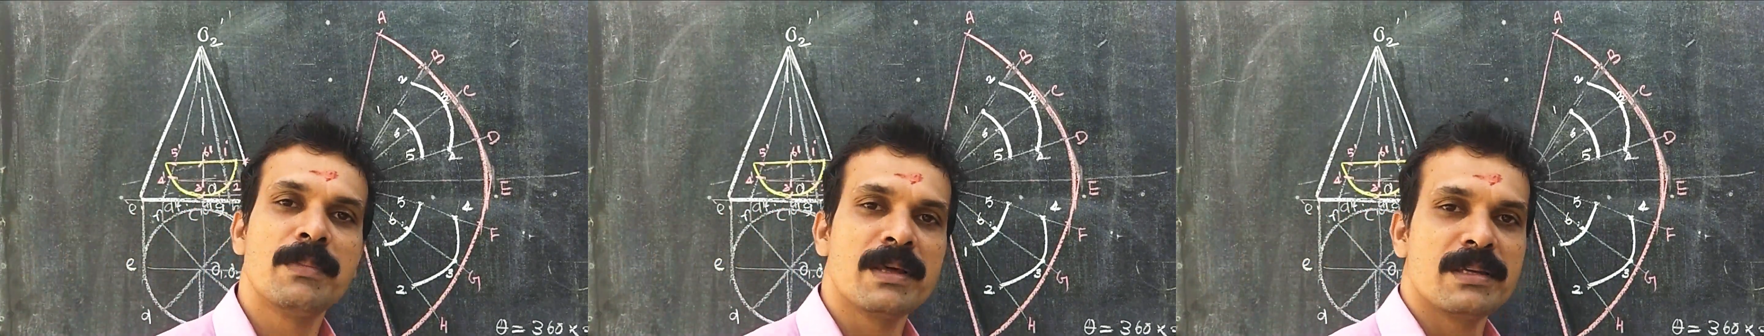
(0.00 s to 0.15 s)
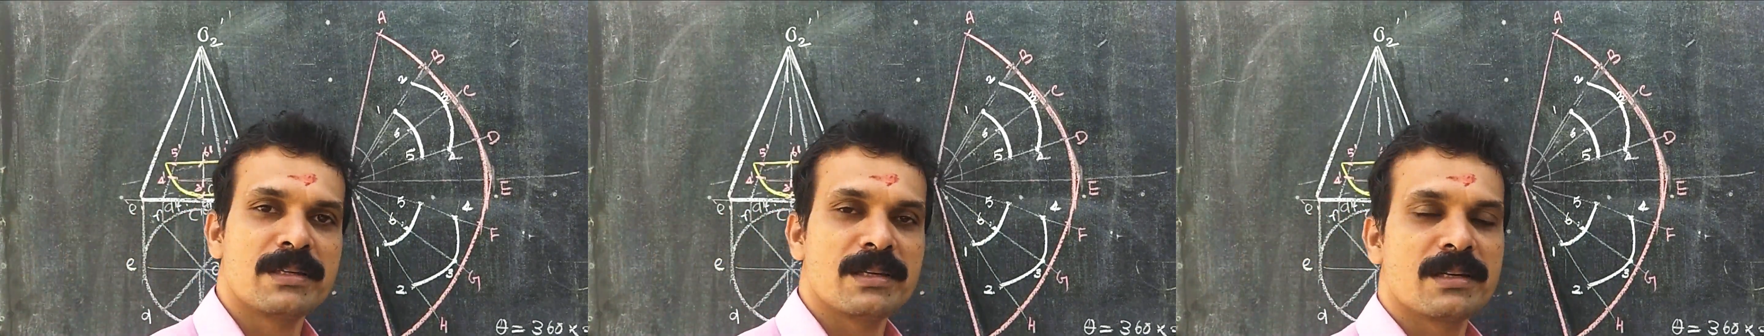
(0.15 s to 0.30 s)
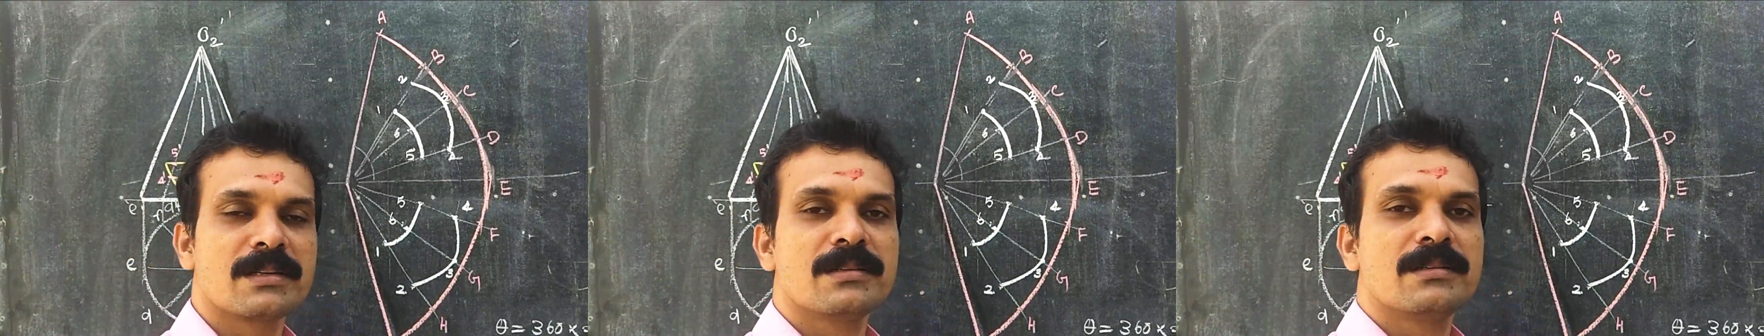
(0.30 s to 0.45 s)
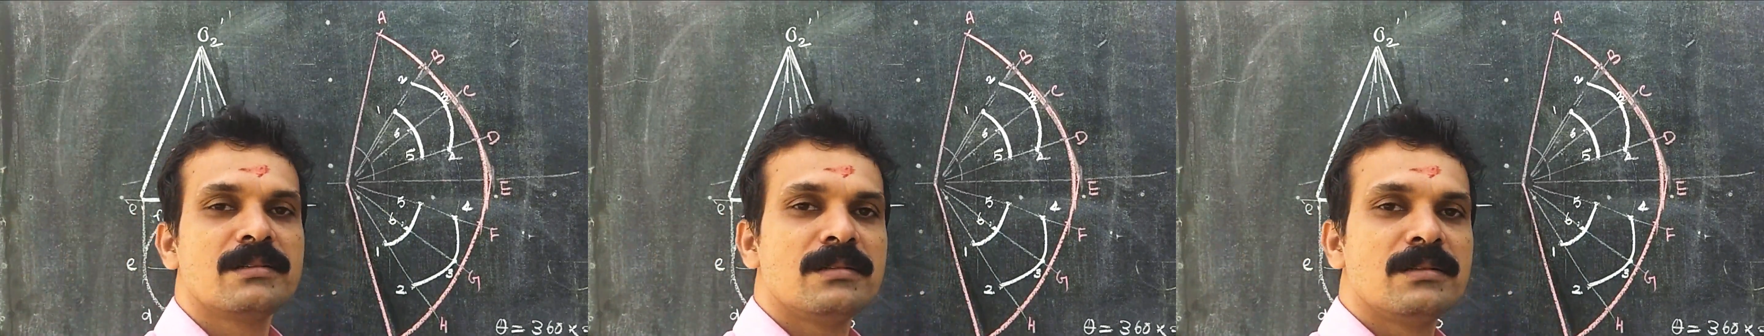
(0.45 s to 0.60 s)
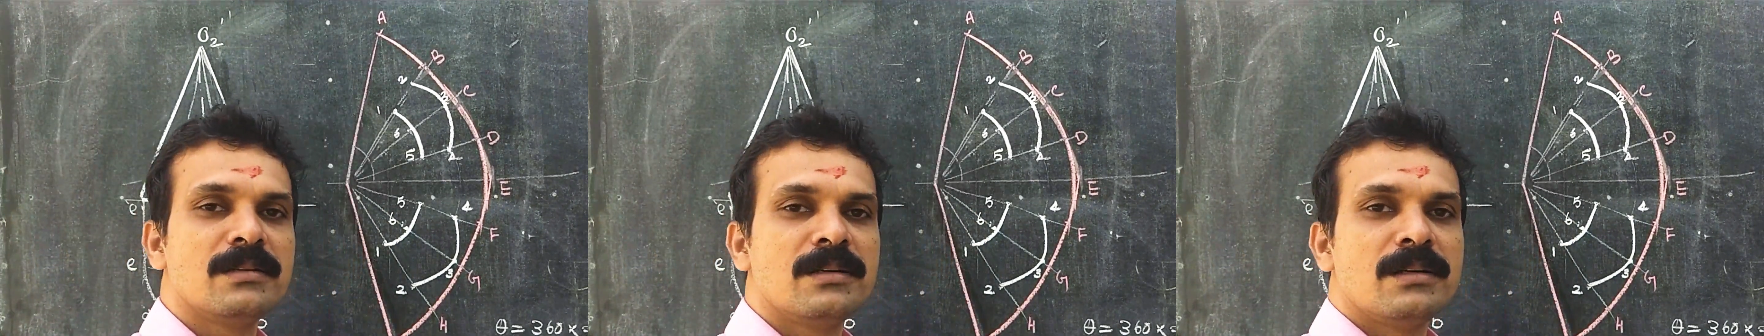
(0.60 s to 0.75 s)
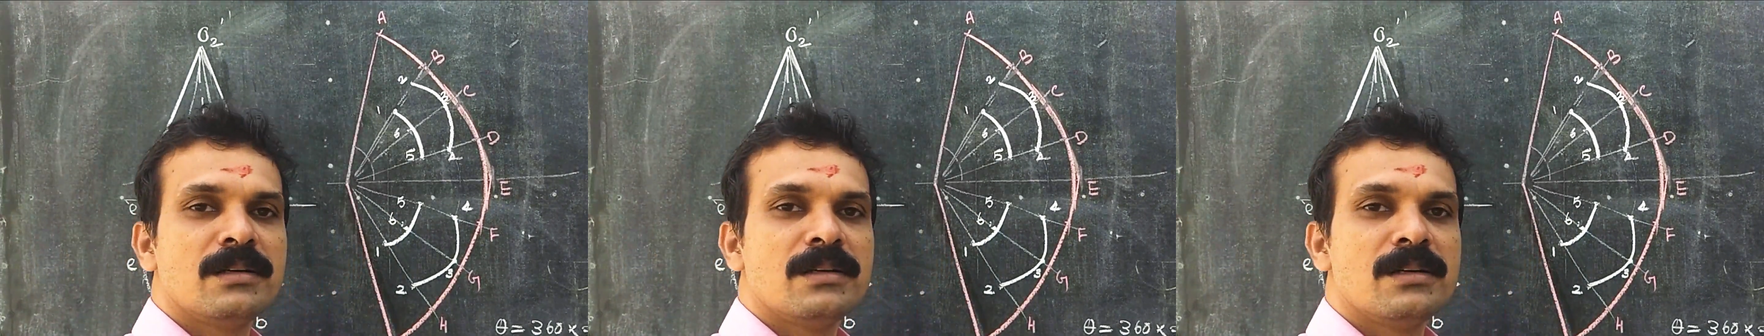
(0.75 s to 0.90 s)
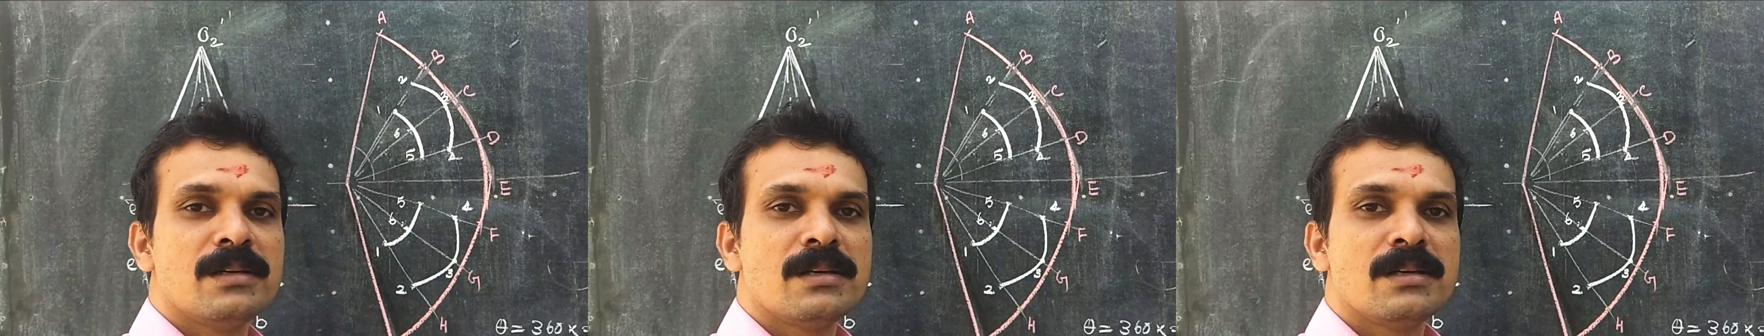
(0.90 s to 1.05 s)
completed.
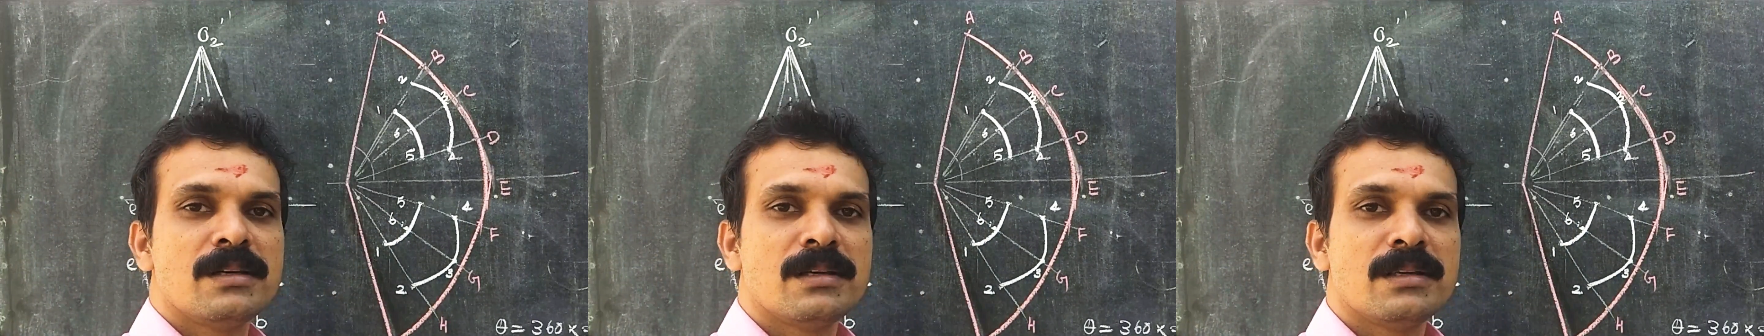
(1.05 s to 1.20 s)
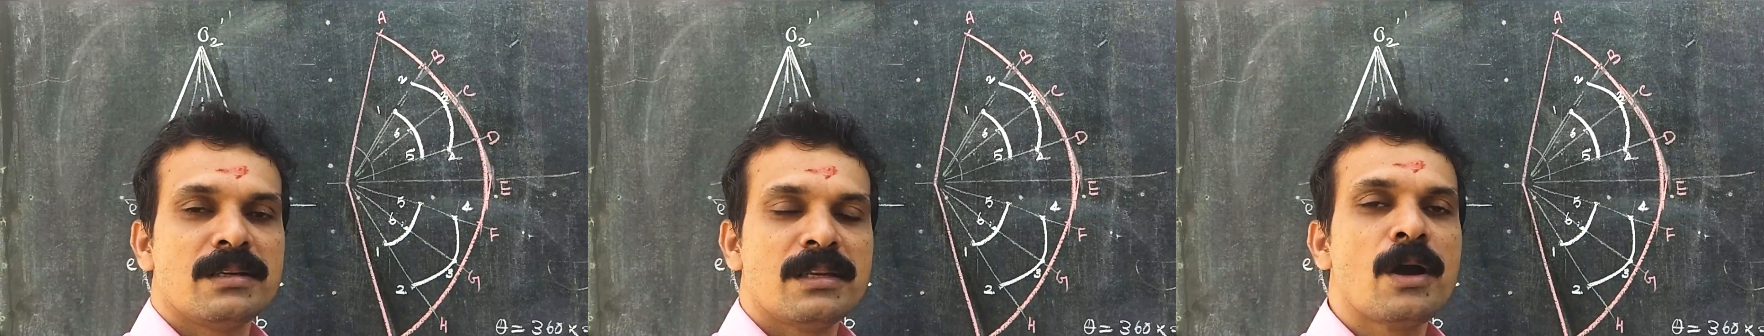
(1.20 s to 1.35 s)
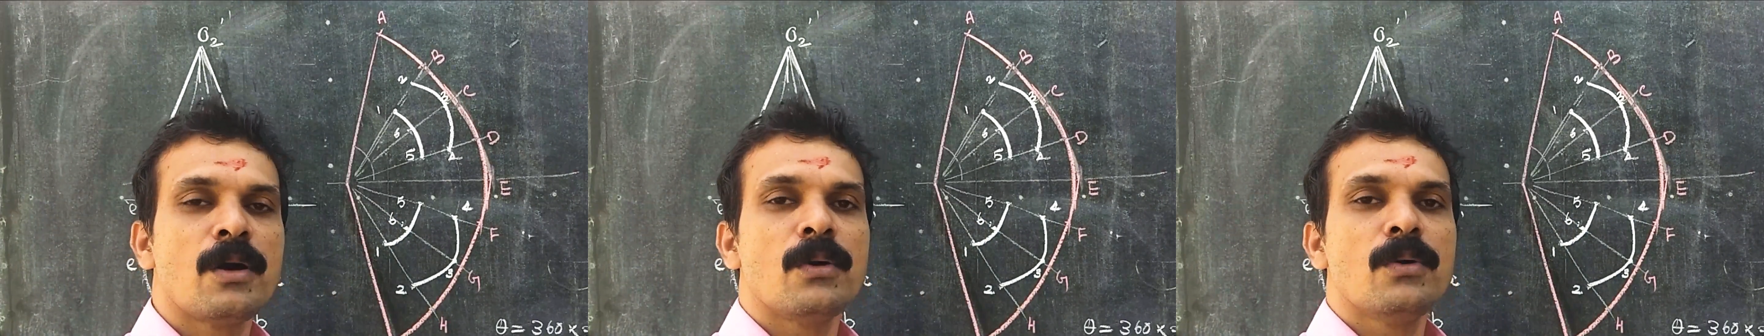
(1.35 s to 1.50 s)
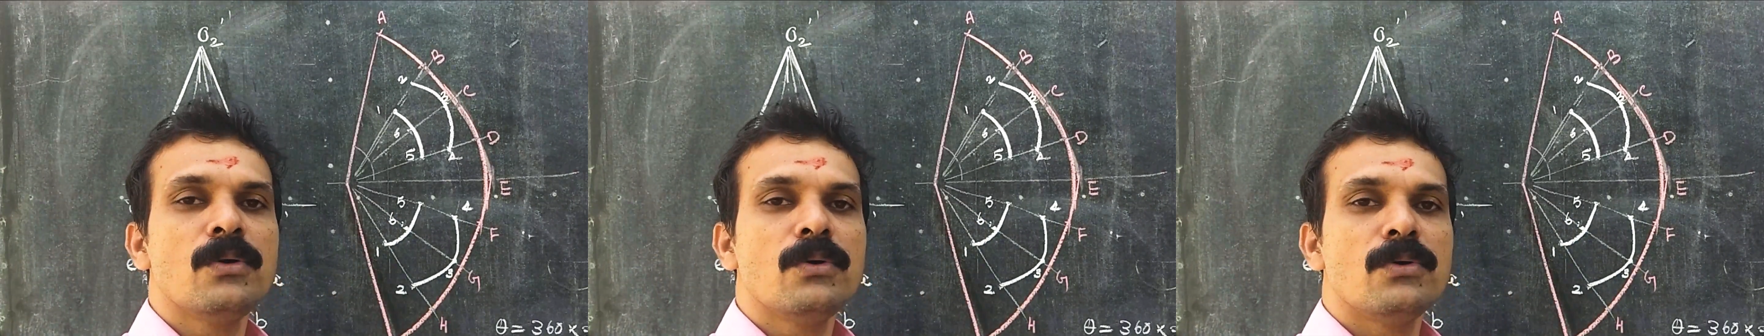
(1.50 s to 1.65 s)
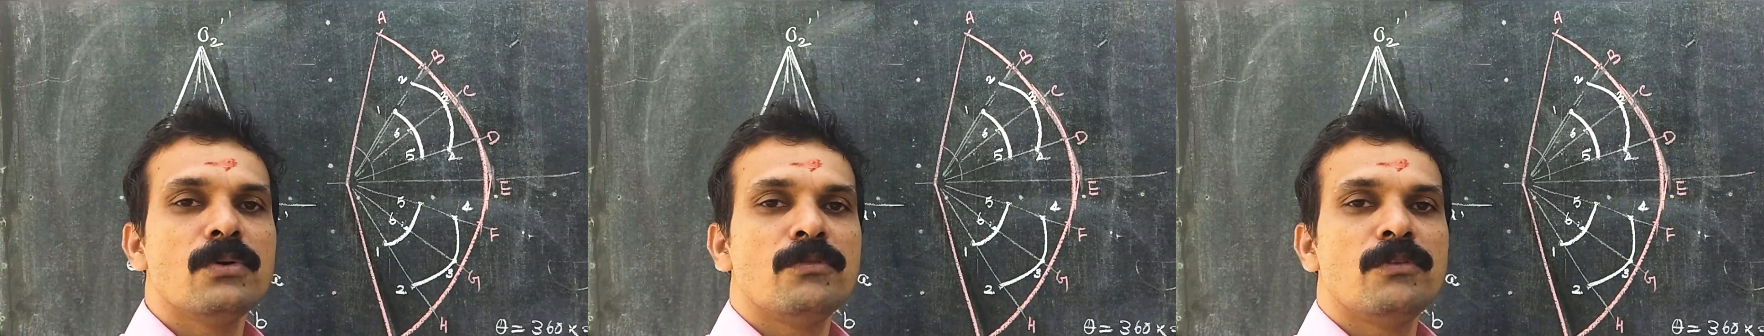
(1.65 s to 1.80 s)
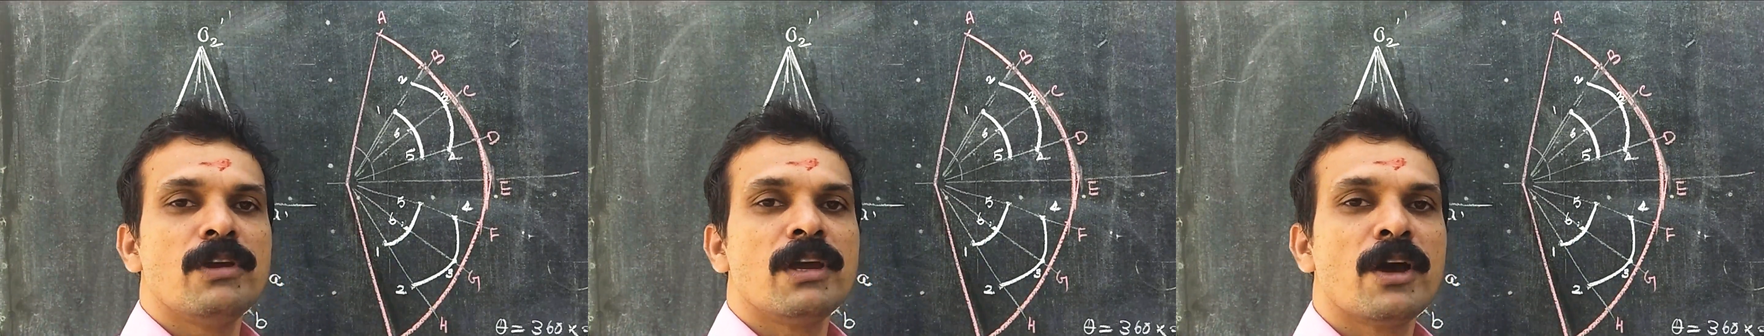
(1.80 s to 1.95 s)
Now,